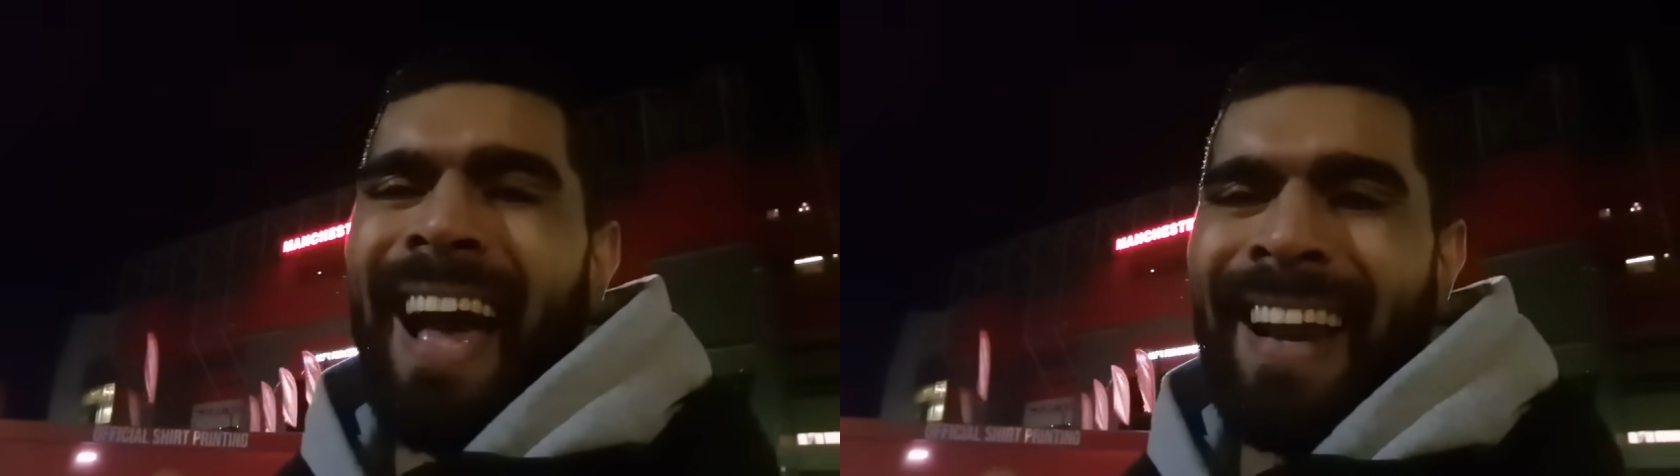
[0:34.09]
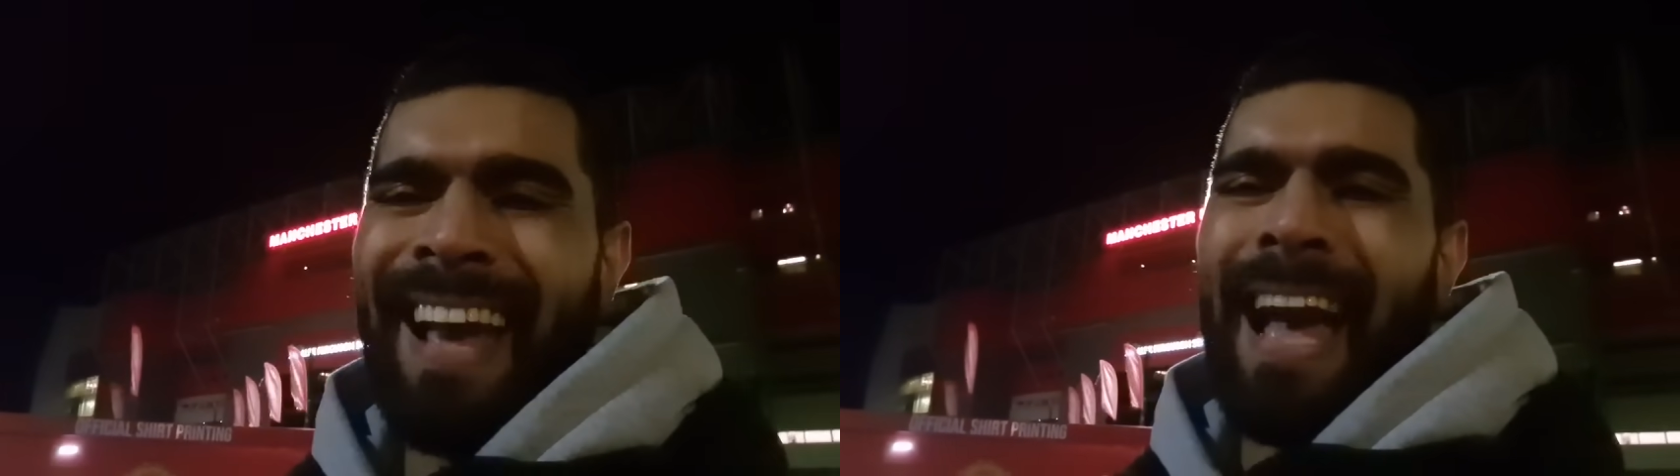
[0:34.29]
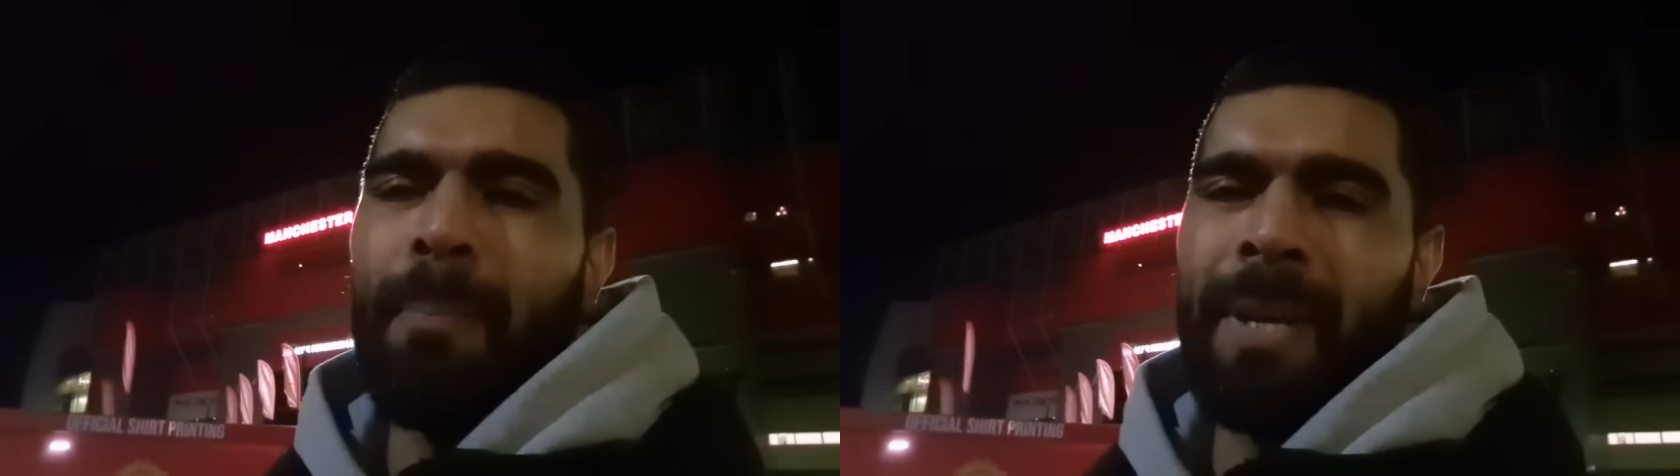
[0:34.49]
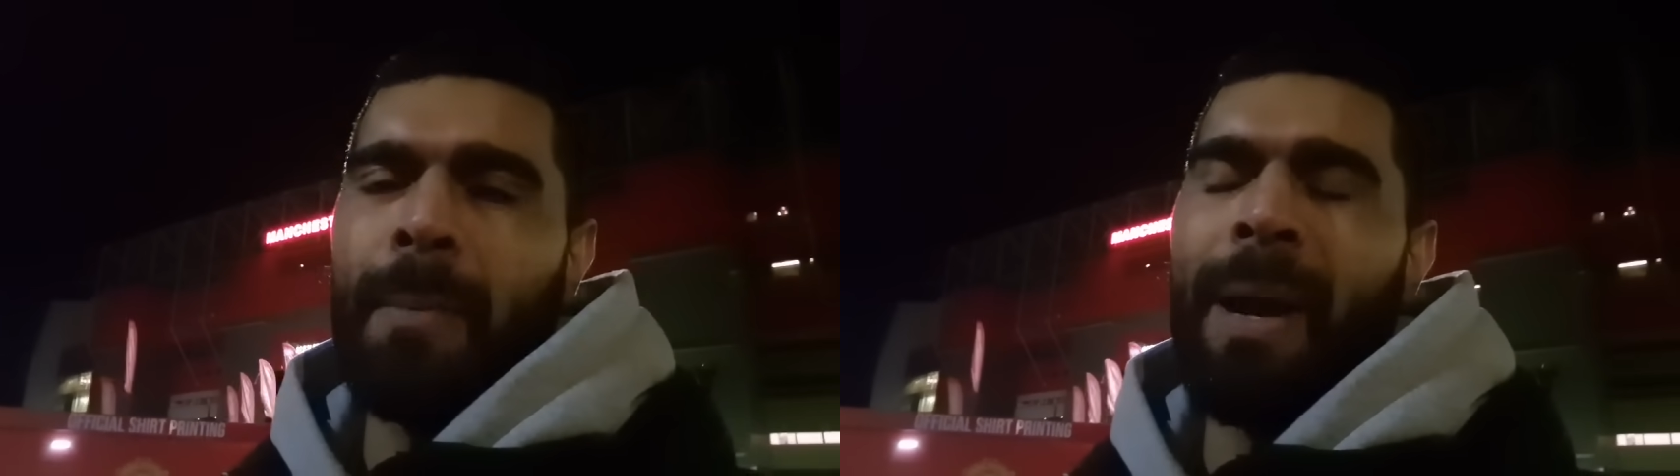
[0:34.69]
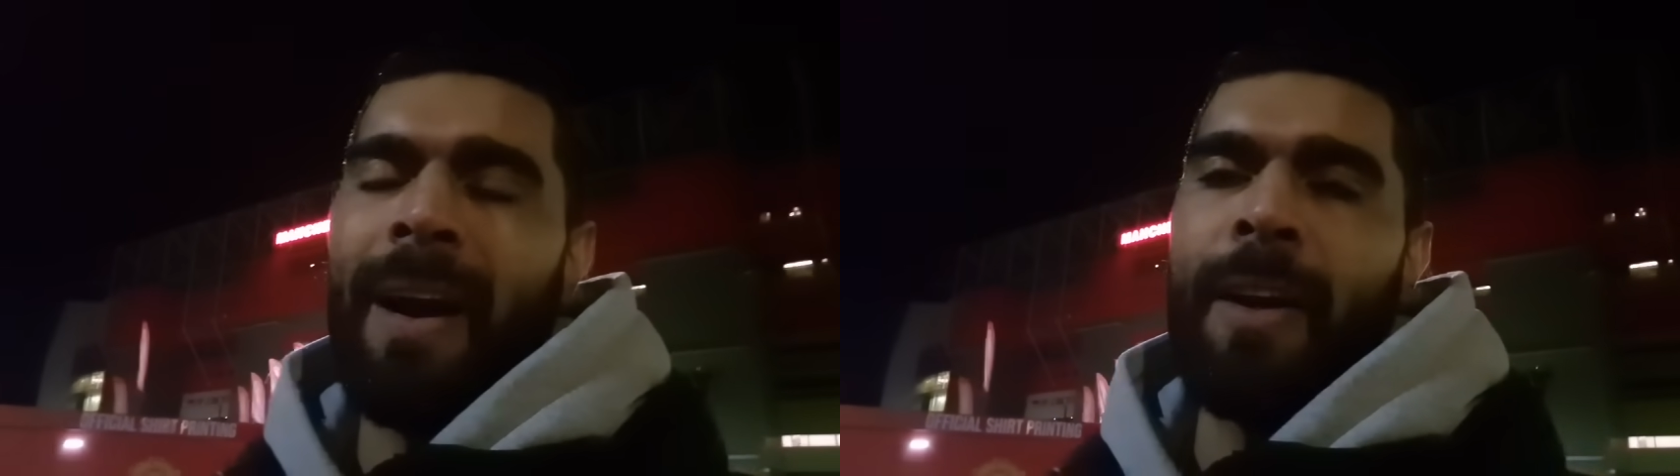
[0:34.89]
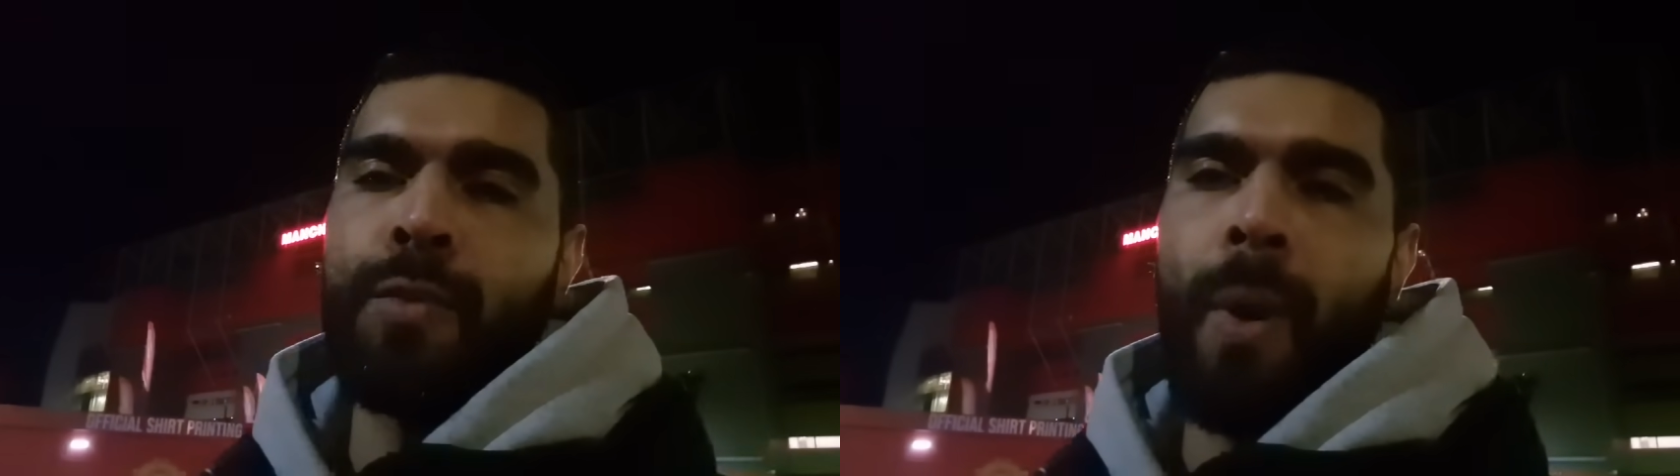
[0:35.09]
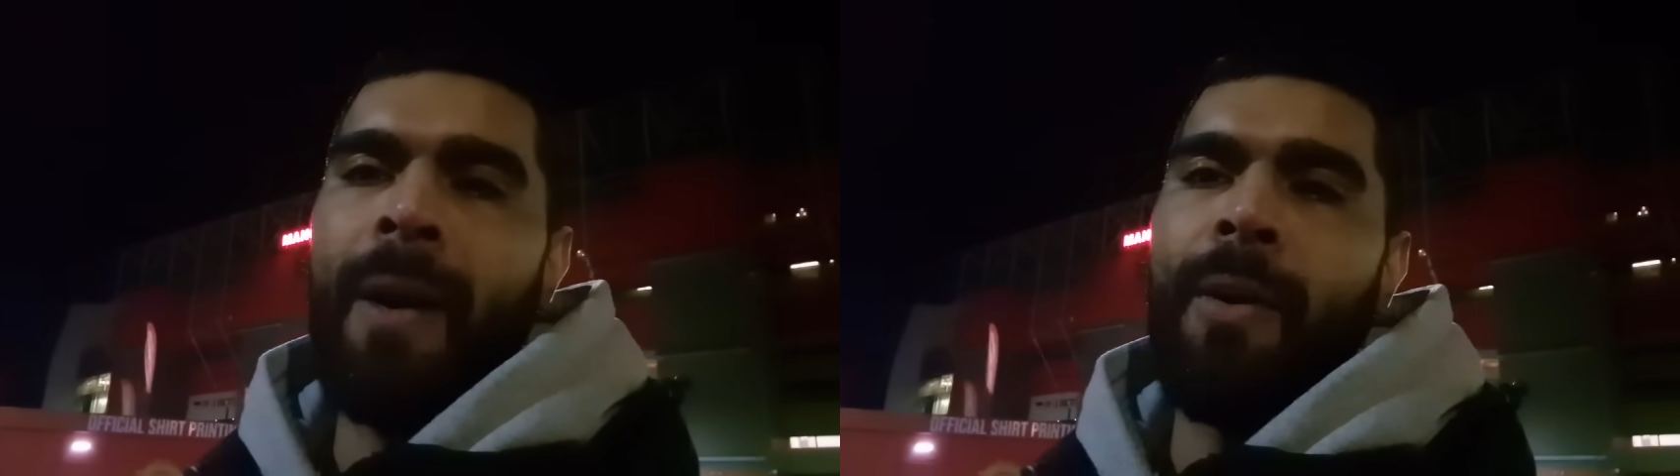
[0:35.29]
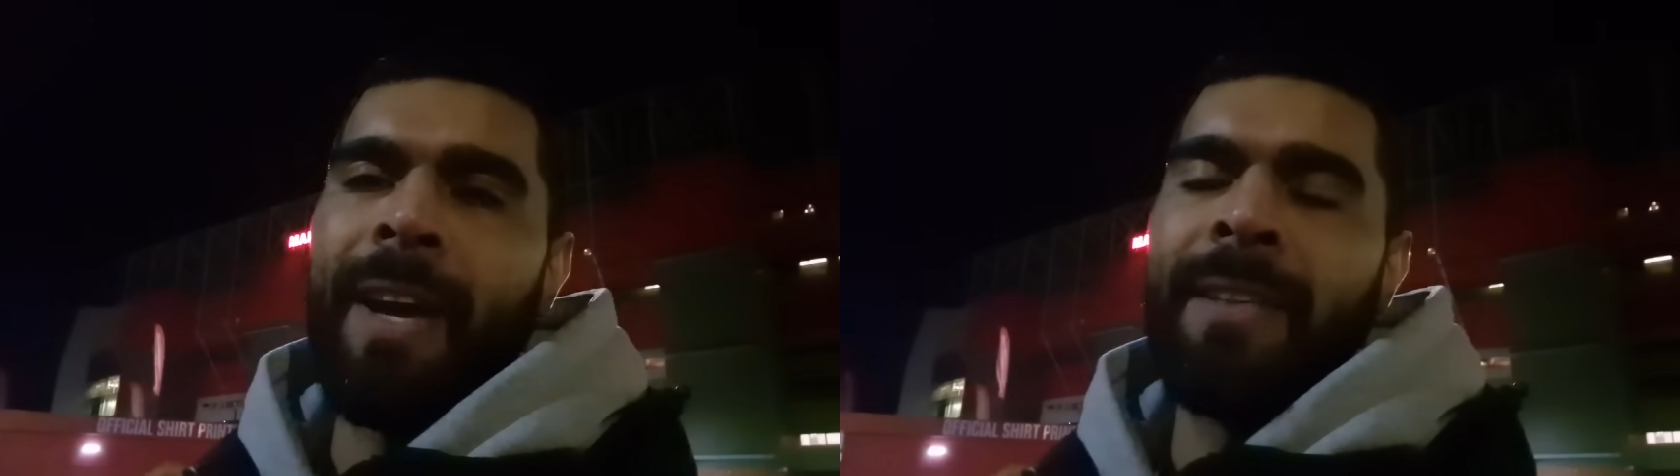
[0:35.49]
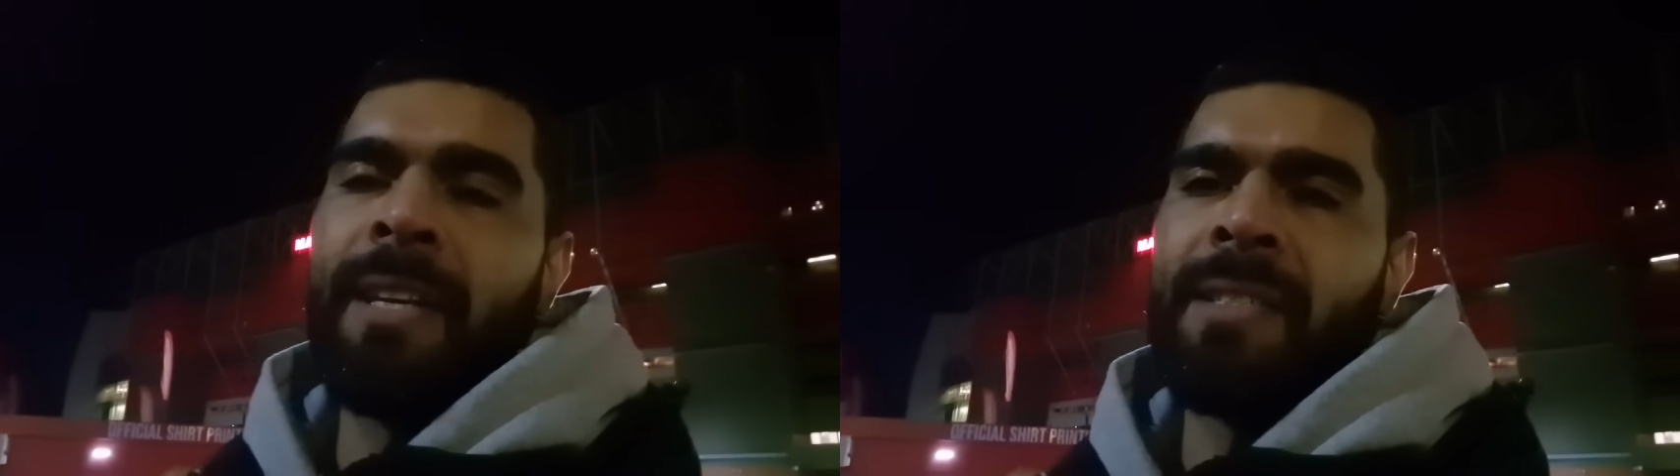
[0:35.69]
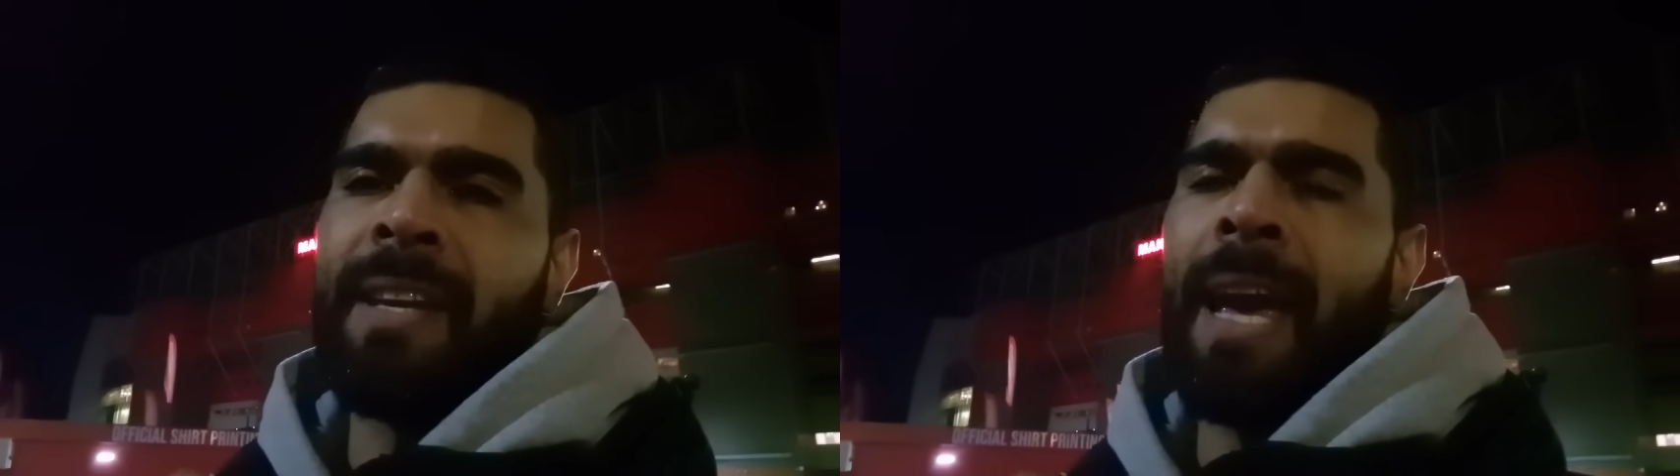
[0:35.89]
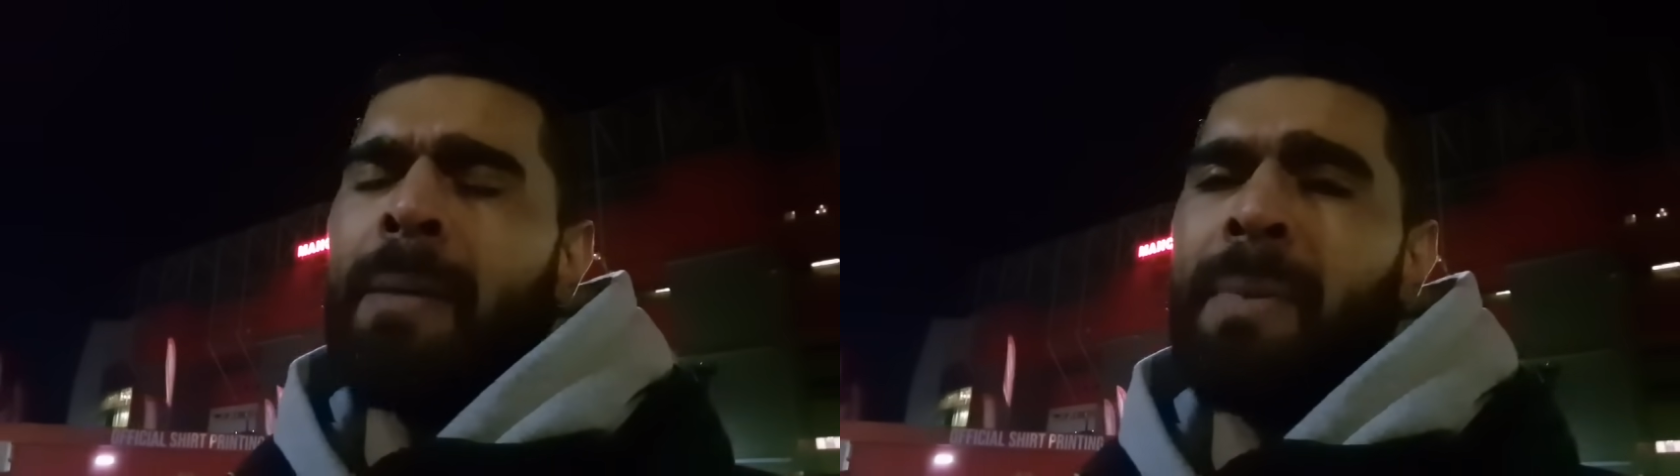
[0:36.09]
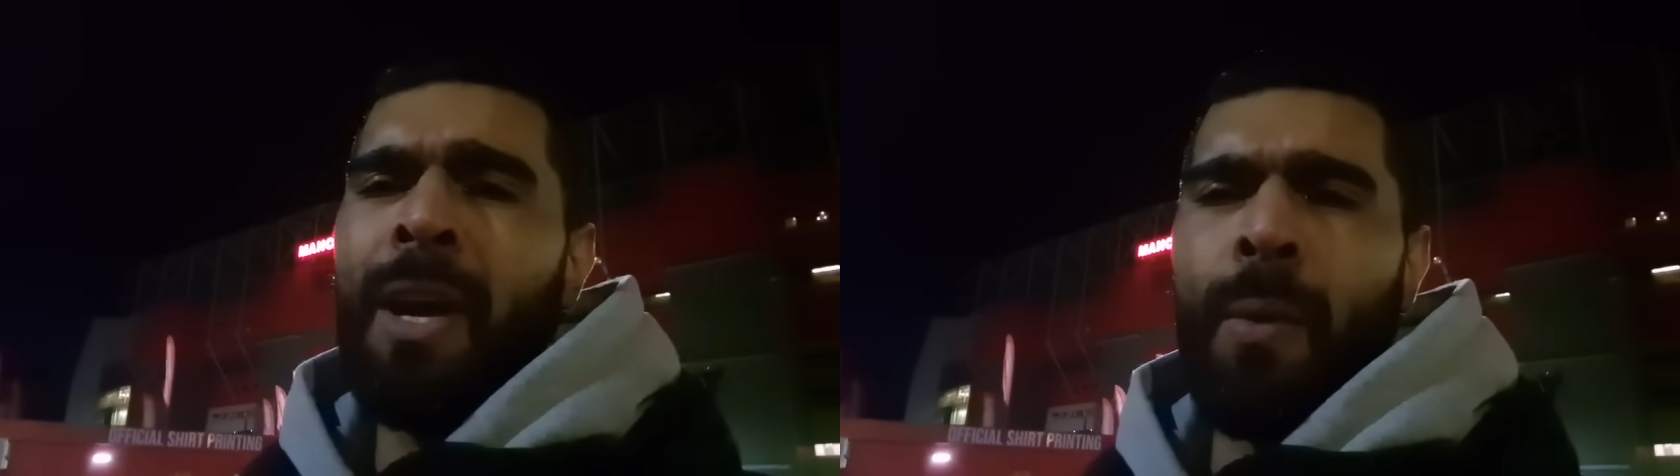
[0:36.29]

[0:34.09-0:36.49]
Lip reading: and happy about as well in this game.